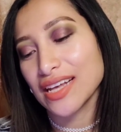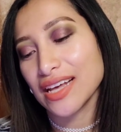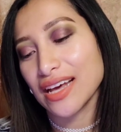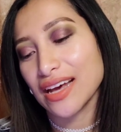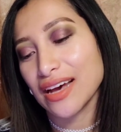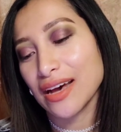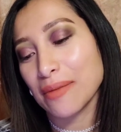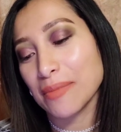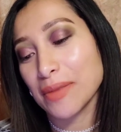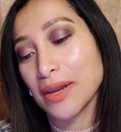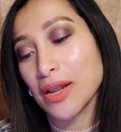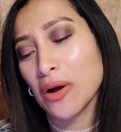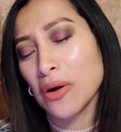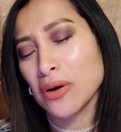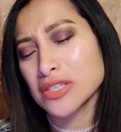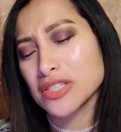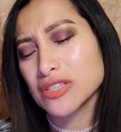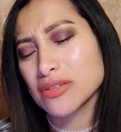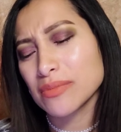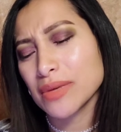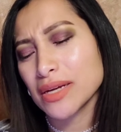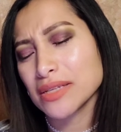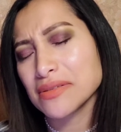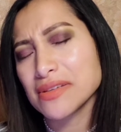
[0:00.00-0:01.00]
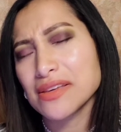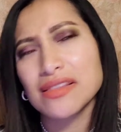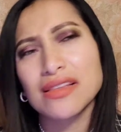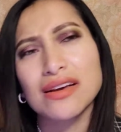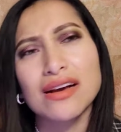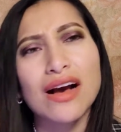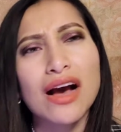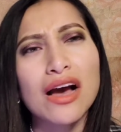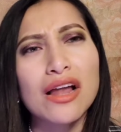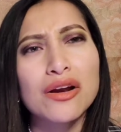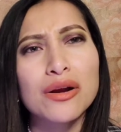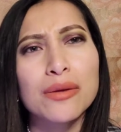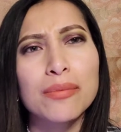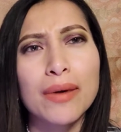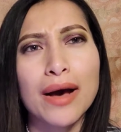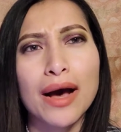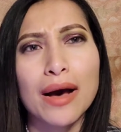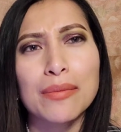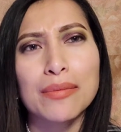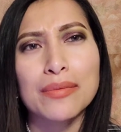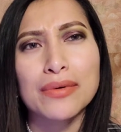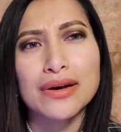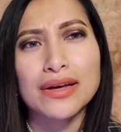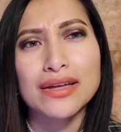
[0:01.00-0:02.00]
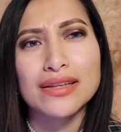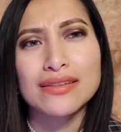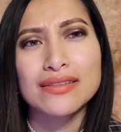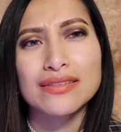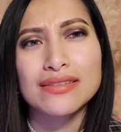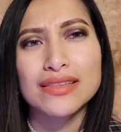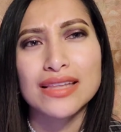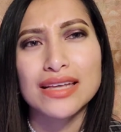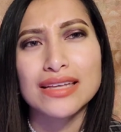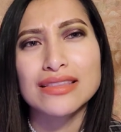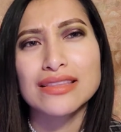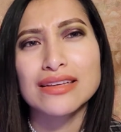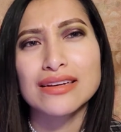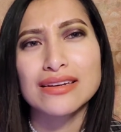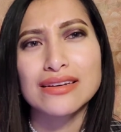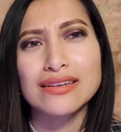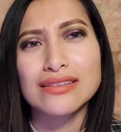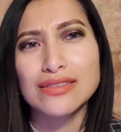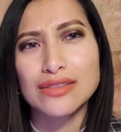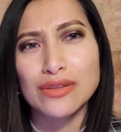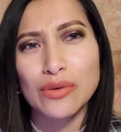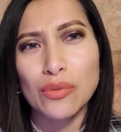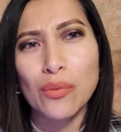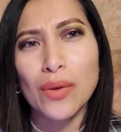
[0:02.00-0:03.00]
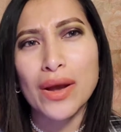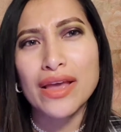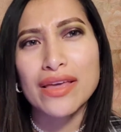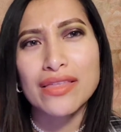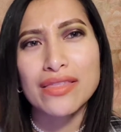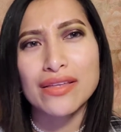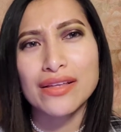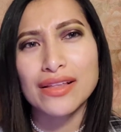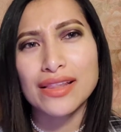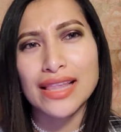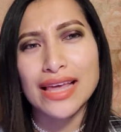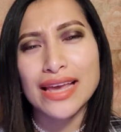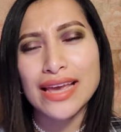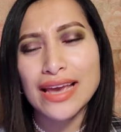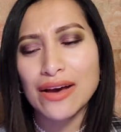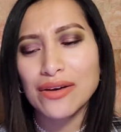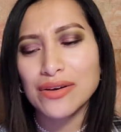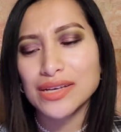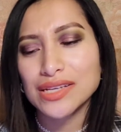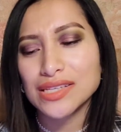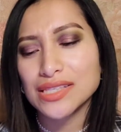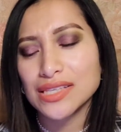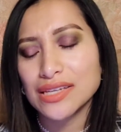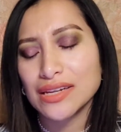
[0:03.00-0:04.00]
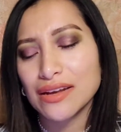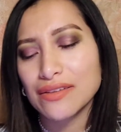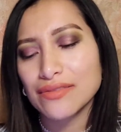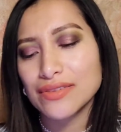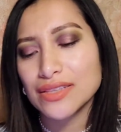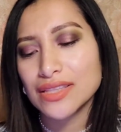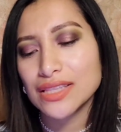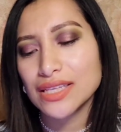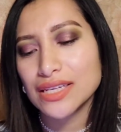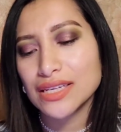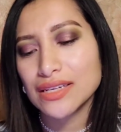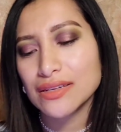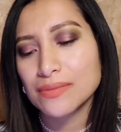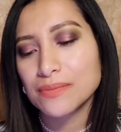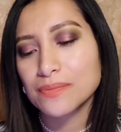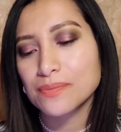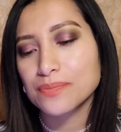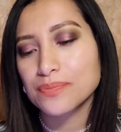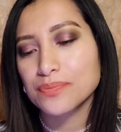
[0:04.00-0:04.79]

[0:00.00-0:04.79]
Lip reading: And it also reminds me of the ColourPop one, like the way the layout is and everything.